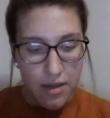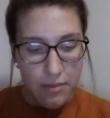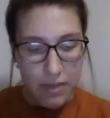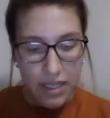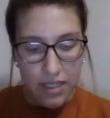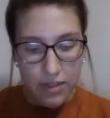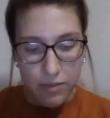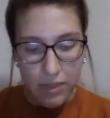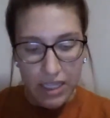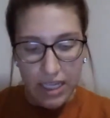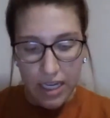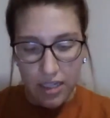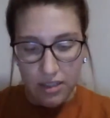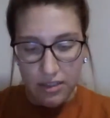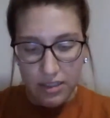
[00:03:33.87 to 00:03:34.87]
because we
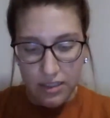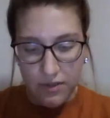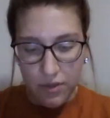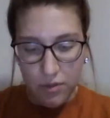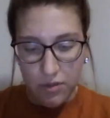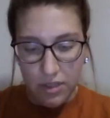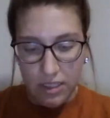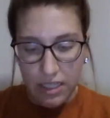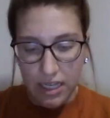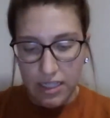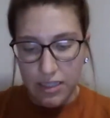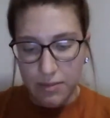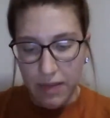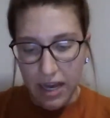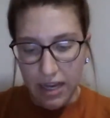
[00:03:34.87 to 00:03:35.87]
got our Civil War
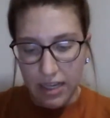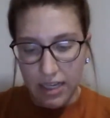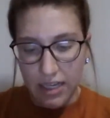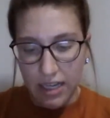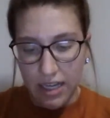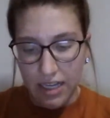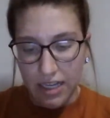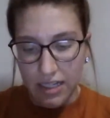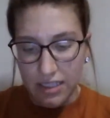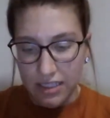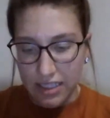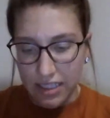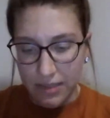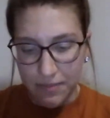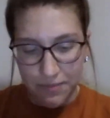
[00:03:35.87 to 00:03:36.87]
test back and I got a
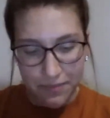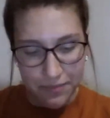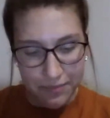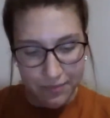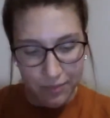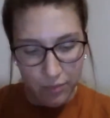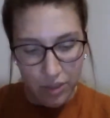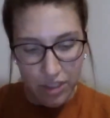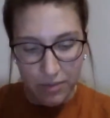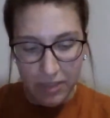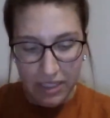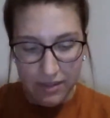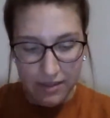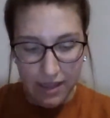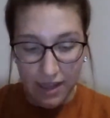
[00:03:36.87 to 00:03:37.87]
D, which
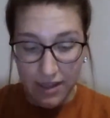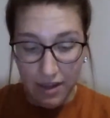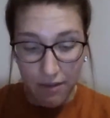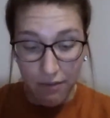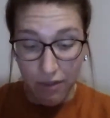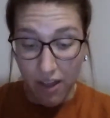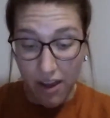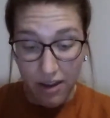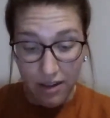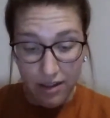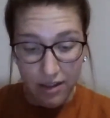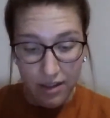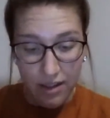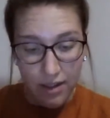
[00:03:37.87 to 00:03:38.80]
means I didn't flunk.